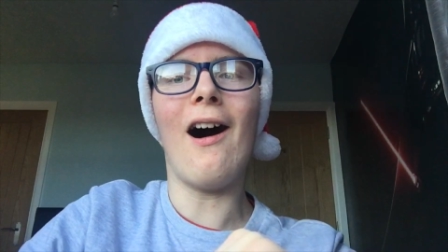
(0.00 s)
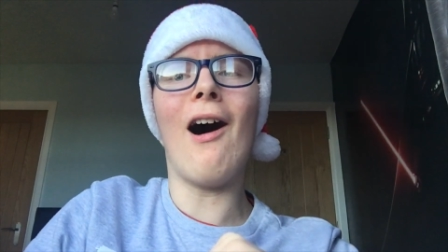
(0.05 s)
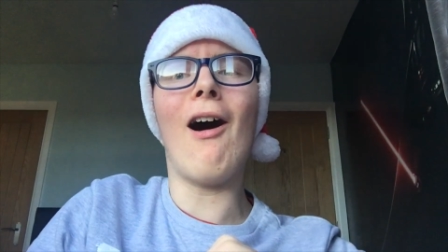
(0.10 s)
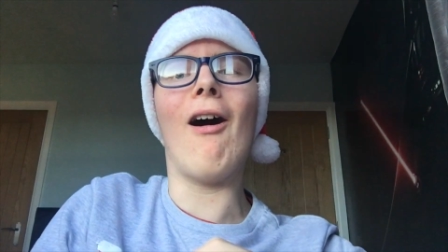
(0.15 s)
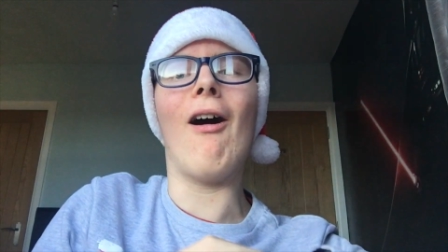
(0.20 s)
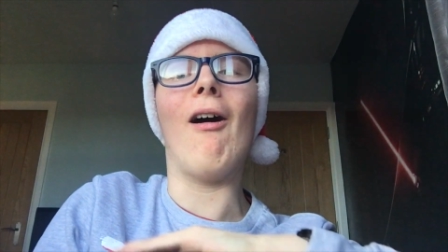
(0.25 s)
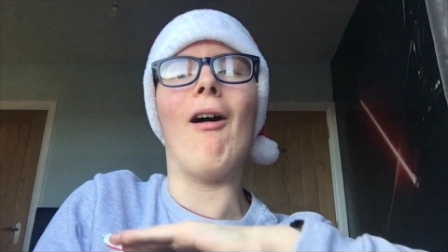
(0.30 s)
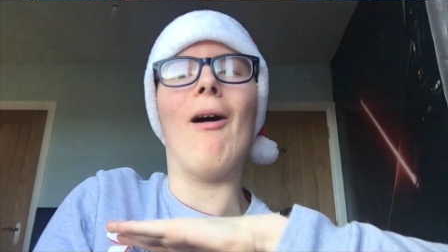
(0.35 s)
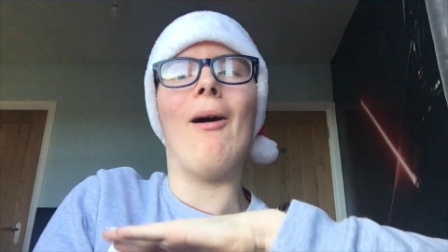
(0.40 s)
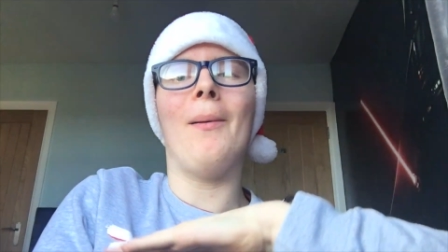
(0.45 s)

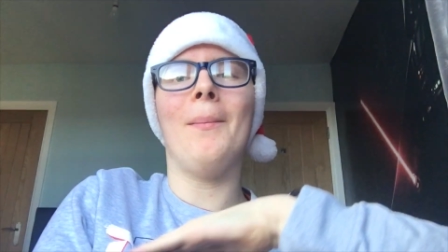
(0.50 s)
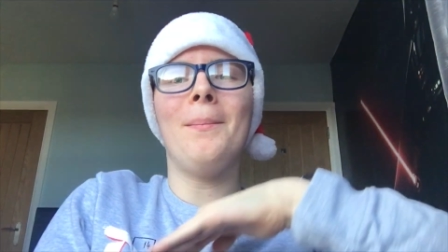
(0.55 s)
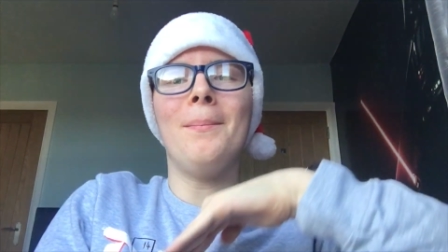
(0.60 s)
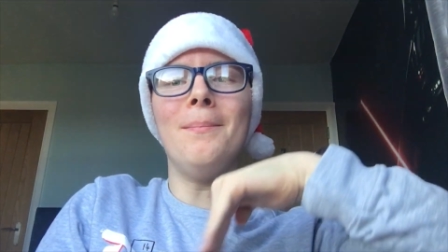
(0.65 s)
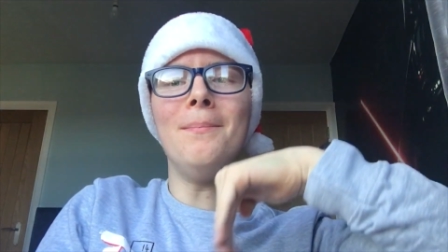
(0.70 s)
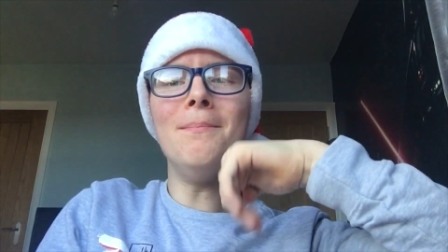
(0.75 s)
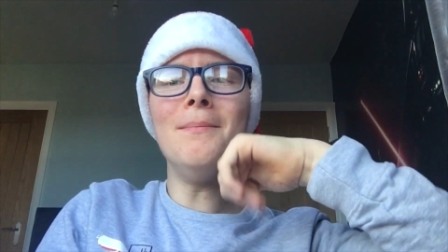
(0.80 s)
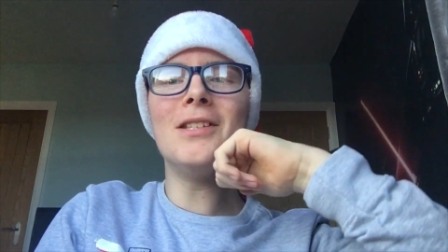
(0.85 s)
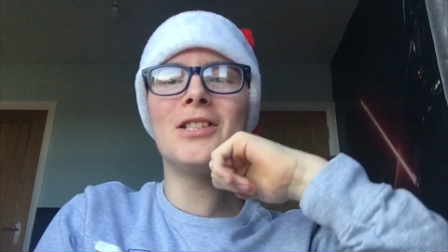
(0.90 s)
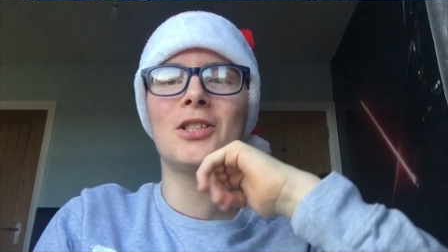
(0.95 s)
Ah,
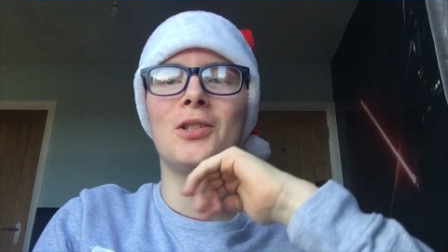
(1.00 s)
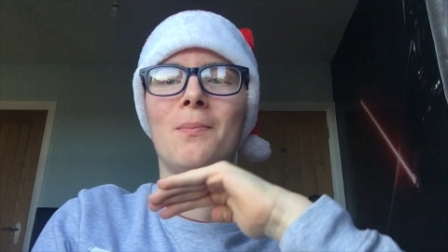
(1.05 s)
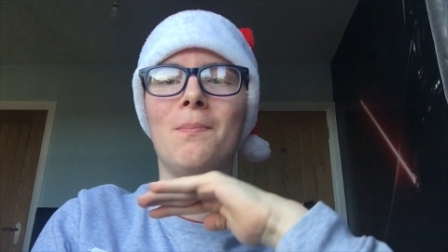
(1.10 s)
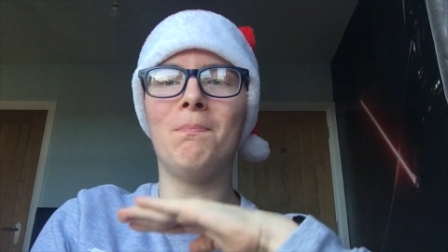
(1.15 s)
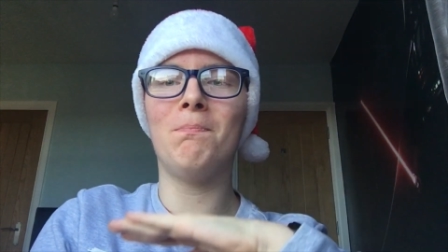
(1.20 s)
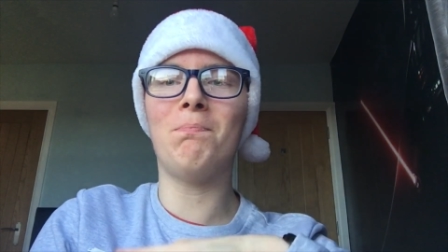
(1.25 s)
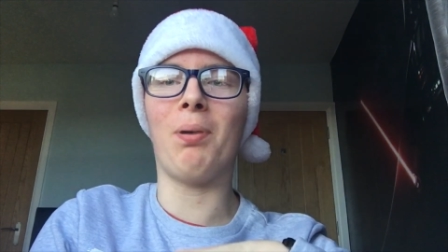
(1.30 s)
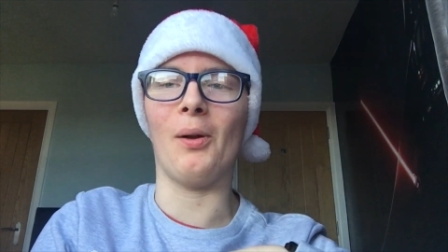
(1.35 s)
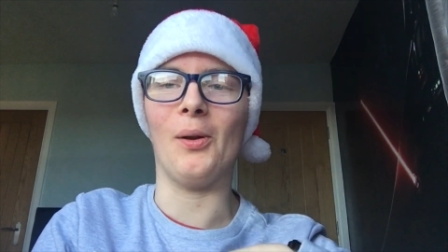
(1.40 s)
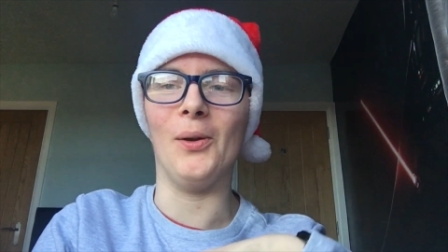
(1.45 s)
Mr.
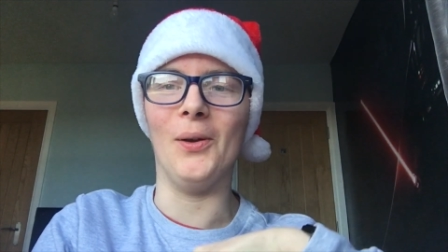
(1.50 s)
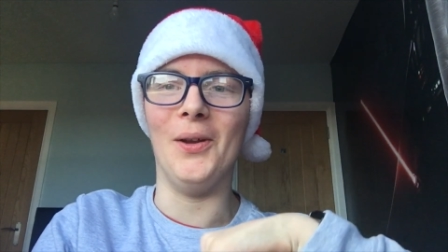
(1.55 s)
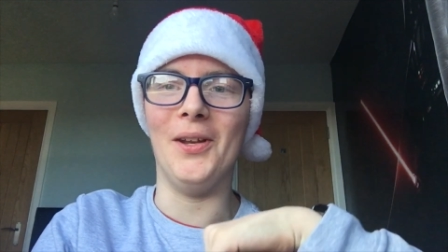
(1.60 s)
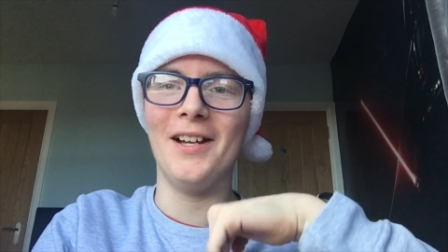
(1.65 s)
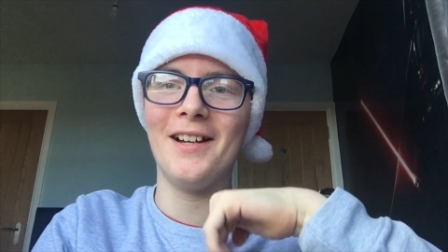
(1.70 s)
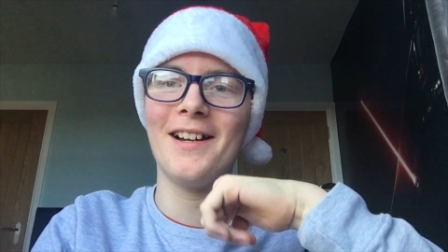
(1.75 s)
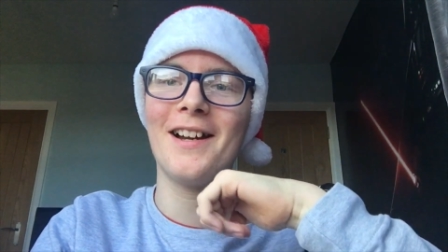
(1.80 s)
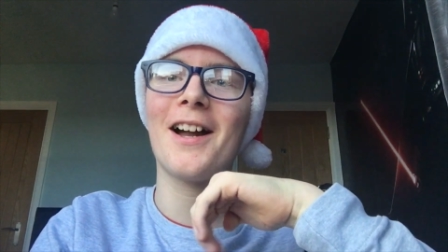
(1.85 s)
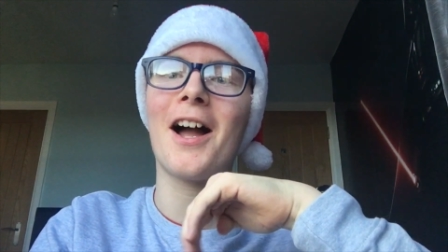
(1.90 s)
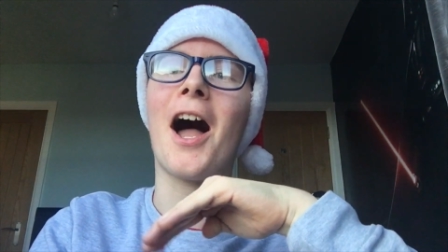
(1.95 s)
Bond,
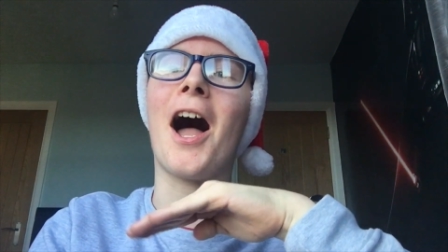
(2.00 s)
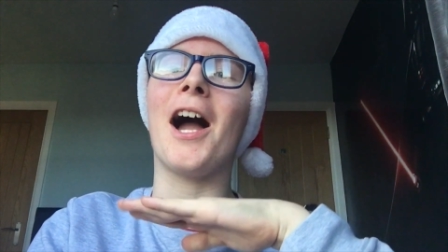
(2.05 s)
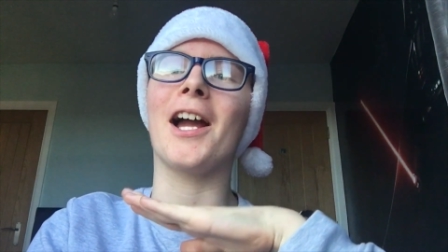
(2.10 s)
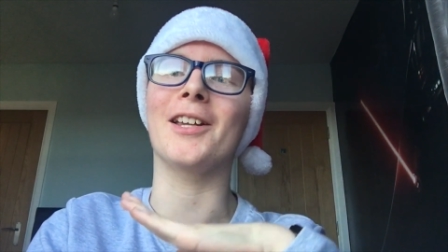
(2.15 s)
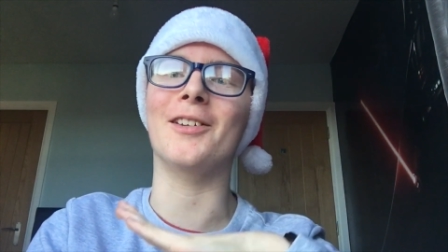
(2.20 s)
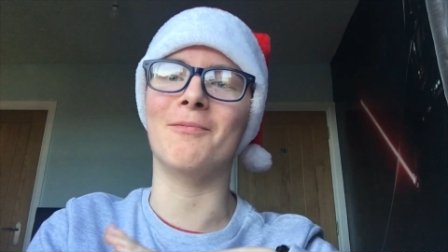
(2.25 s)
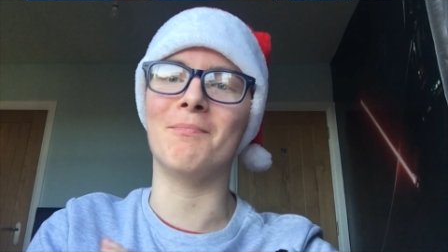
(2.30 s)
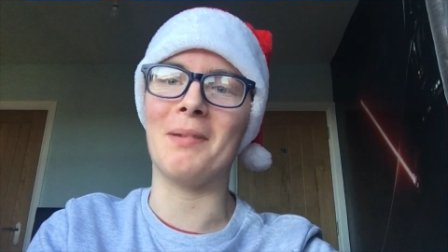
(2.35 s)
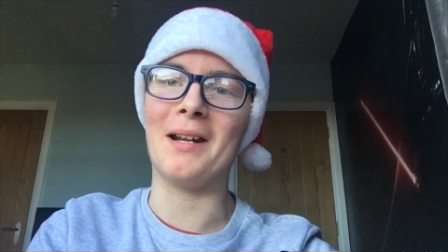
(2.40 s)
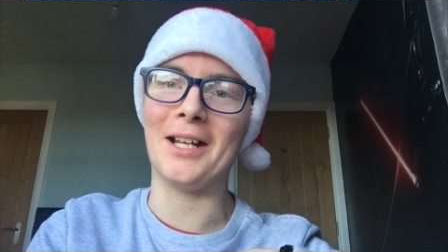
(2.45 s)

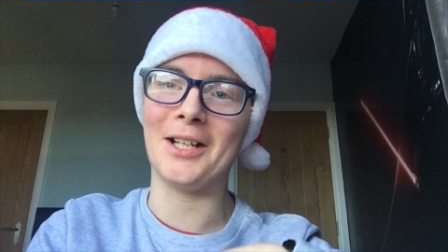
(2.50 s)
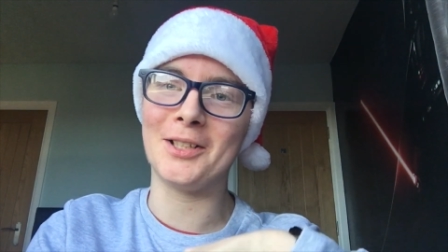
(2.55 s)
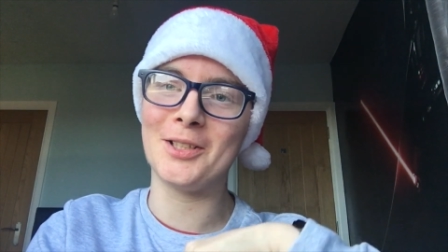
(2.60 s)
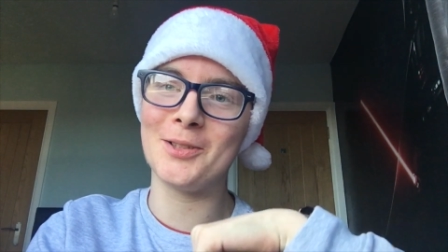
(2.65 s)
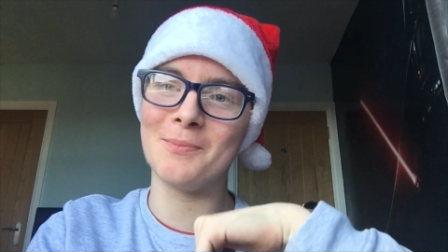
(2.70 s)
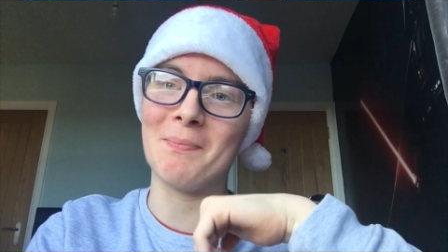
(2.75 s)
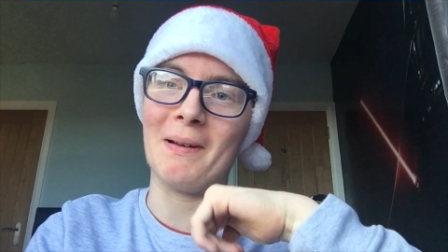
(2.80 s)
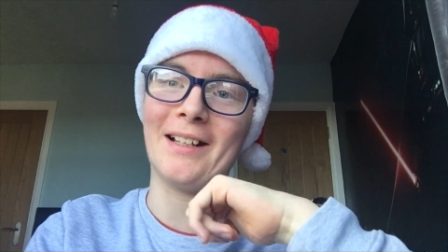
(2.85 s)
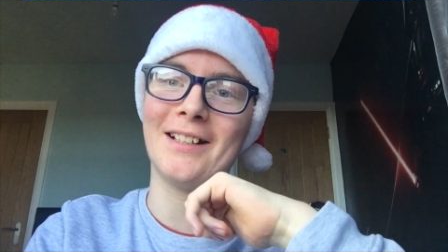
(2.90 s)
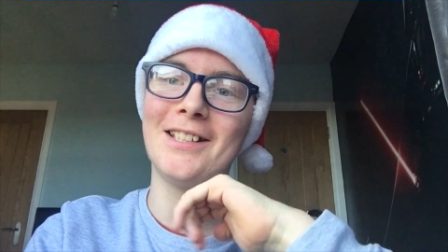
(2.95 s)
I've been
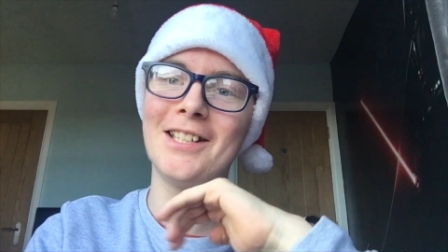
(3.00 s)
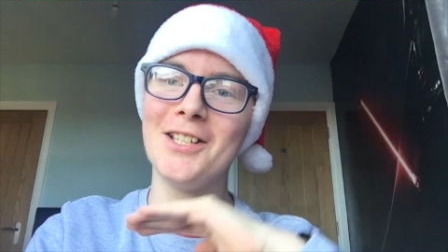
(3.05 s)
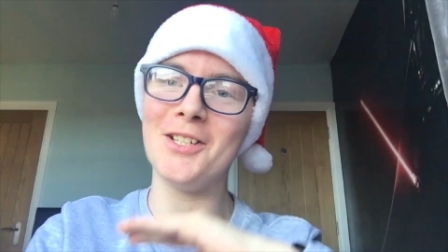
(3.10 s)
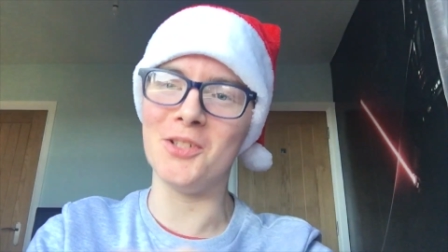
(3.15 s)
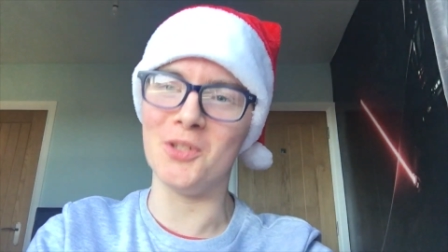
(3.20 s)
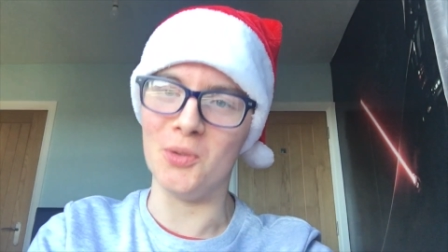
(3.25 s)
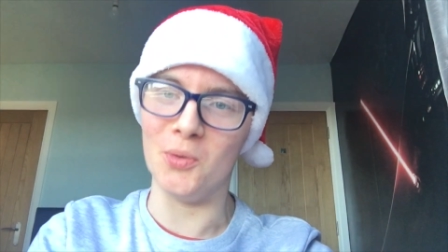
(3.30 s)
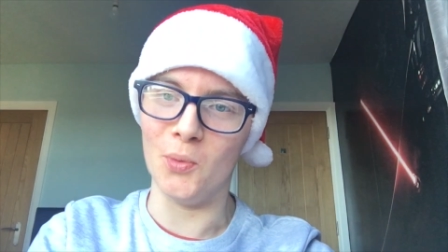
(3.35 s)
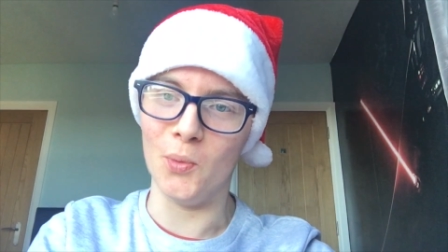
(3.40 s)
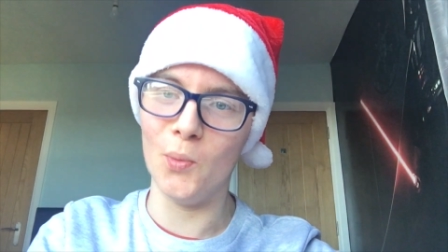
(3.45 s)

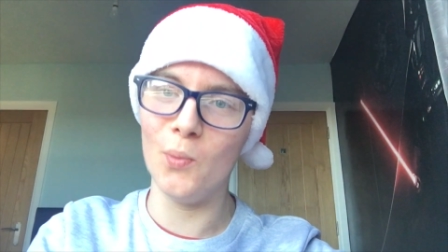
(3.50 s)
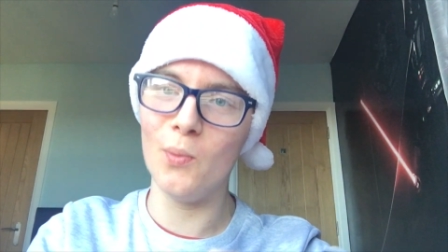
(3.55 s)
expecting you.